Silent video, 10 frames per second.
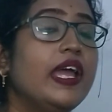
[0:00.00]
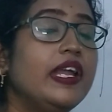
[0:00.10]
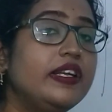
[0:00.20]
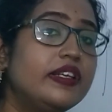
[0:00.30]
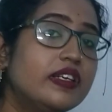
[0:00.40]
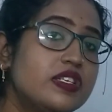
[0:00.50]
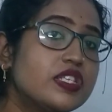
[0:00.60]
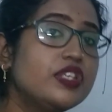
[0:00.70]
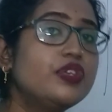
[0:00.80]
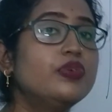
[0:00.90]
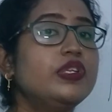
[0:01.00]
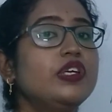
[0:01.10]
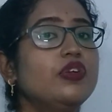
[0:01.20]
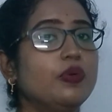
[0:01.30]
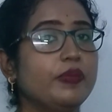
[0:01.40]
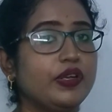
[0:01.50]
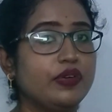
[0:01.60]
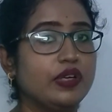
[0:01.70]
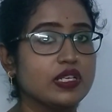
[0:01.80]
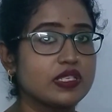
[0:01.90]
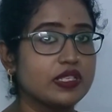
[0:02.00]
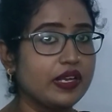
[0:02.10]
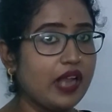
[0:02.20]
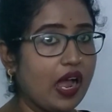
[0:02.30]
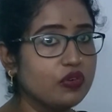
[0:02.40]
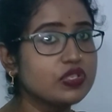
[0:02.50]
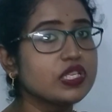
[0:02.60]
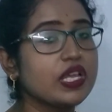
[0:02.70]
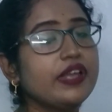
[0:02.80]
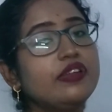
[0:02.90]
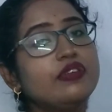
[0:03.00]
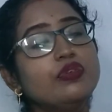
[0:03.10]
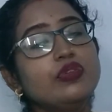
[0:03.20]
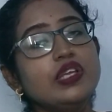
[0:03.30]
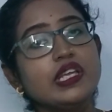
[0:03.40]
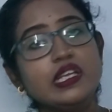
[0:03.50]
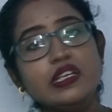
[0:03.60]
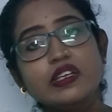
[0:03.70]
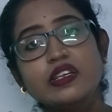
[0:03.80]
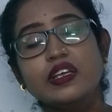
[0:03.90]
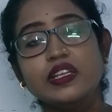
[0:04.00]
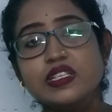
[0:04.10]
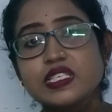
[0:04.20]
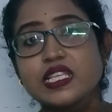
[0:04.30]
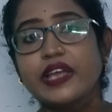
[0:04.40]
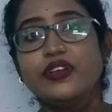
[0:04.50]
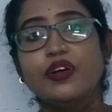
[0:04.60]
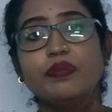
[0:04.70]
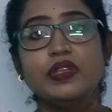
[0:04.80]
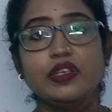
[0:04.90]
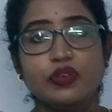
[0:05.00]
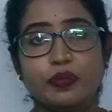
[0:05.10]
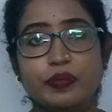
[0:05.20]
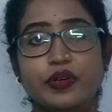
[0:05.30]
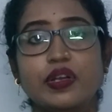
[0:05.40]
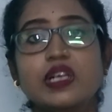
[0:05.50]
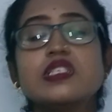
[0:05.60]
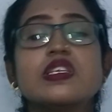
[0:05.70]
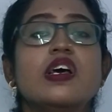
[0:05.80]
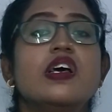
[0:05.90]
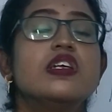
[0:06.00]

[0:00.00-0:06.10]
enters into the glomerulus, that outside to the inside of the glomerulus,